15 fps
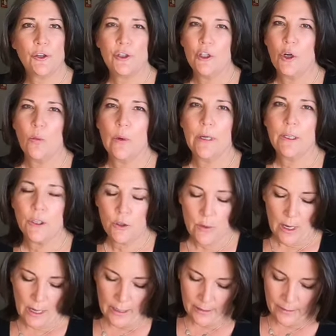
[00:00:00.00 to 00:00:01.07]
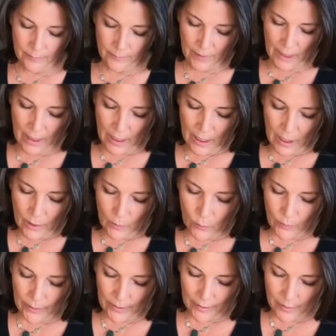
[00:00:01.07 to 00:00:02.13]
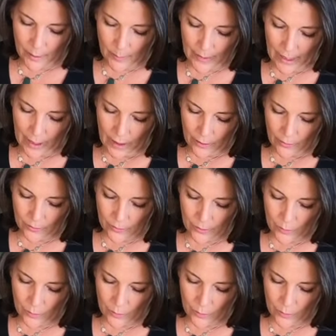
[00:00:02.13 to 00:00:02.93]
you don't want it too hot, with about